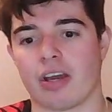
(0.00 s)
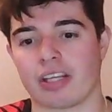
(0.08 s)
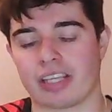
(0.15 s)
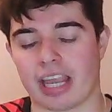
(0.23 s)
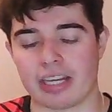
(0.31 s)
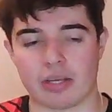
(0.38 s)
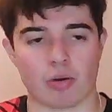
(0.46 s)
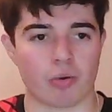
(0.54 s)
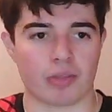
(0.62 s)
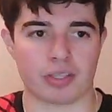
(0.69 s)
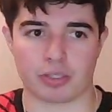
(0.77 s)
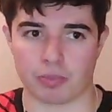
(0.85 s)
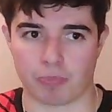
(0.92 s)
gaining all
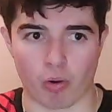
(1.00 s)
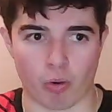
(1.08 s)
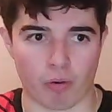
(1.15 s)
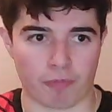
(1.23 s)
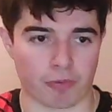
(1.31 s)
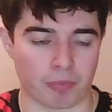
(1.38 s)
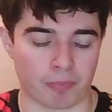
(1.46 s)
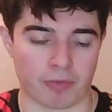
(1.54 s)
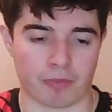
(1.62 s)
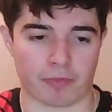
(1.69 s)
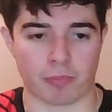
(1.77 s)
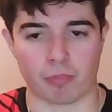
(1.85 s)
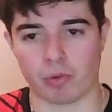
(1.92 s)
this support
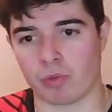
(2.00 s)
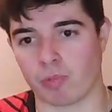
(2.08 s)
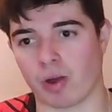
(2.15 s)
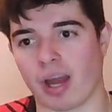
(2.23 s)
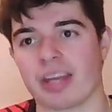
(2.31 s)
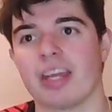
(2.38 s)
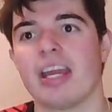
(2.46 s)
from worldwide.